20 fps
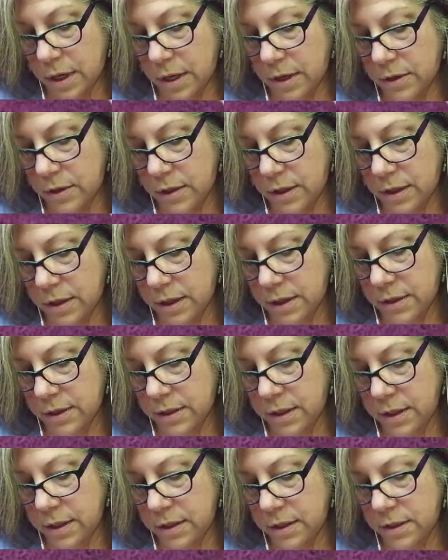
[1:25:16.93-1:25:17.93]
underneath the
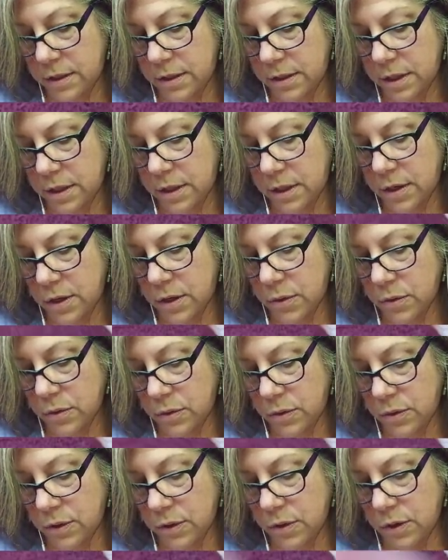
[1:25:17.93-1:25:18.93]
stitch, and go
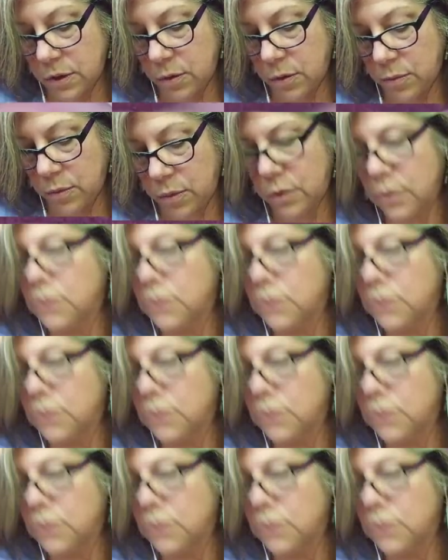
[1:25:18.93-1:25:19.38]
through the loop